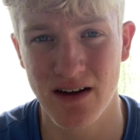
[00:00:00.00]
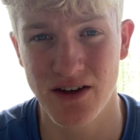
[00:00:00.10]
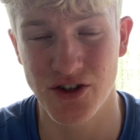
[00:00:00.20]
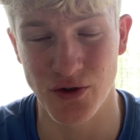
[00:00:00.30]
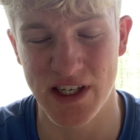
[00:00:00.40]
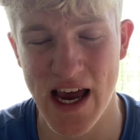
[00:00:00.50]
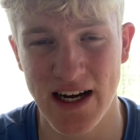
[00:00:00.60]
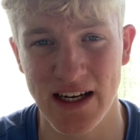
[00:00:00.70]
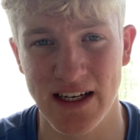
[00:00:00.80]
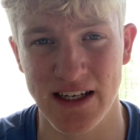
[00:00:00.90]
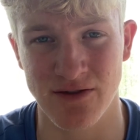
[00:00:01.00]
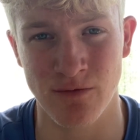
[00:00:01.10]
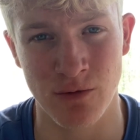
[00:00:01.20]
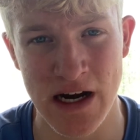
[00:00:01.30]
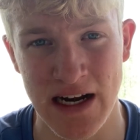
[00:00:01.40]
So technique is
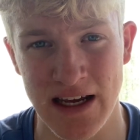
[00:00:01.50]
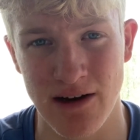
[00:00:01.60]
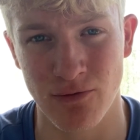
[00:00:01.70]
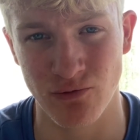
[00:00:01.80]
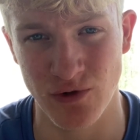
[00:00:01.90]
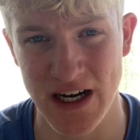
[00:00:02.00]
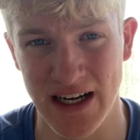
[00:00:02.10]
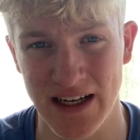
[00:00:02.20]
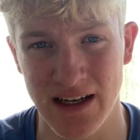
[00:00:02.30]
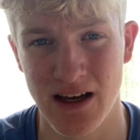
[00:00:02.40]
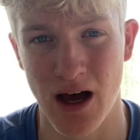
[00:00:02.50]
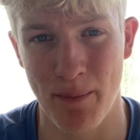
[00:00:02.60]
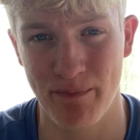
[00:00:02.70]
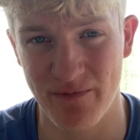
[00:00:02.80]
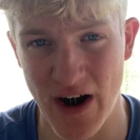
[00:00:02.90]
really, really
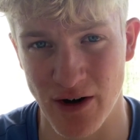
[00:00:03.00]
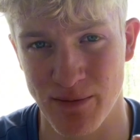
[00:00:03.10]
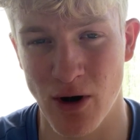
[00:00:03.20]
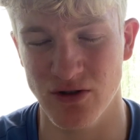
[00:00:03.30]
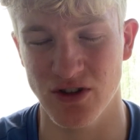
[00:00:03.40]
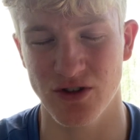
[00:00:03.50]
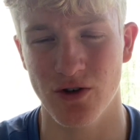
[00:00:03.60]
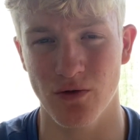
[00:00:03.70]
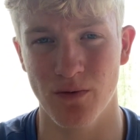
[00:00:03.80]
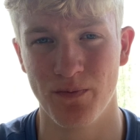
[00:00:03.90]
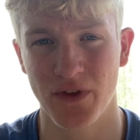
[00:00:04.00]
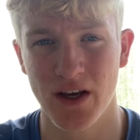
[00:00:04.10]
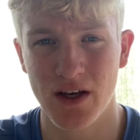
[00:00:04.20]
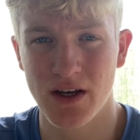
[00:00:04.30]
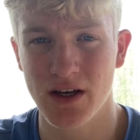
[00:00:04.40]
a very potent tool.
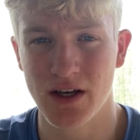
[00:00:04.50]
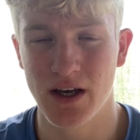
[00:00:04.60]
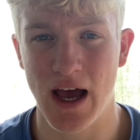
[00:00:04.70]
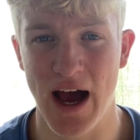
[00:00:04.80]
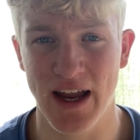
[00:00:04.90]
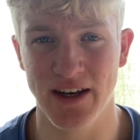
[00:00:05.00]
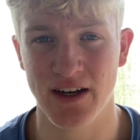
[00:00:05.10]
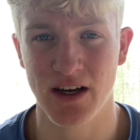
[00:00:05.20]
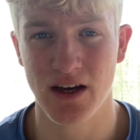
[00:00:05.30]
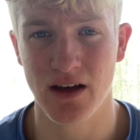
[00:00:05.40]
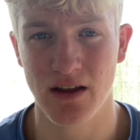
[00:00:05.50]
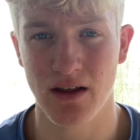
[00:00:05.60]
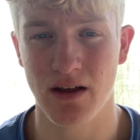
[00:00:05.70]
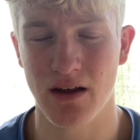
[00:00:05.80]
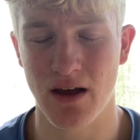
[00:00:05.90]
And
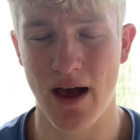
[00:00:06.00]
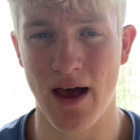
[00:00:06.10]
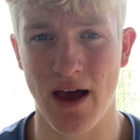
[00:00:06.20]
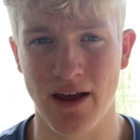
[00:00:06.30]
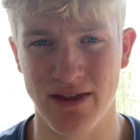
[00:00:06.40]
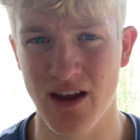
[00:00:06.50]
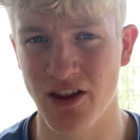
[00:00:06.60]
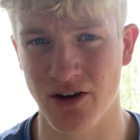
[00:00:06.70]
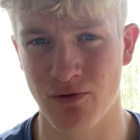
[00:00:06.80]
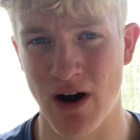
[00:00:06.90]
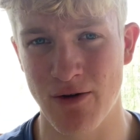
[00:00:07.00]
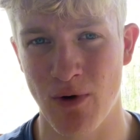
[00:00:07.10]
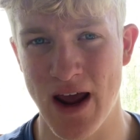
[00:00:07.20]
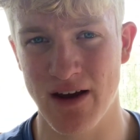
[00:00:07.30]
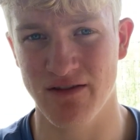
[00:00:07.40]
another great
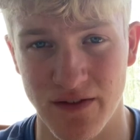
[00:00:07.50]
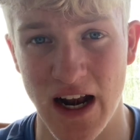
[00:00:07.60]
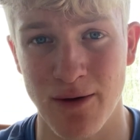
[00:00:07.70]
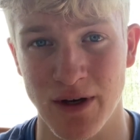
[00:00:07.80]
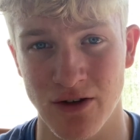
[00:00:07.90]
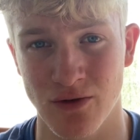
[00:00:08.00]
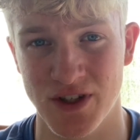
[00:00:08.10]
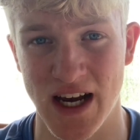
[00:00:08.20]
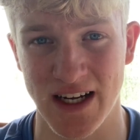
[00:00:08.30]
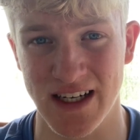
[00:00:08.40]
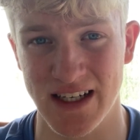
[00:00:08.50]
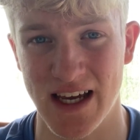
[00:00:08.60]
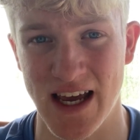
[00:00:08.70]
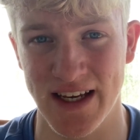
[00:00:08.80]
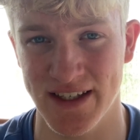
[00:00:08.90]
way of developing your
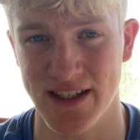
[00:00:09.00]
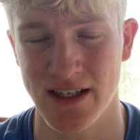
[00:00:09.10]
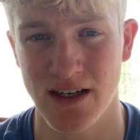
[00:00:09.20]
technique is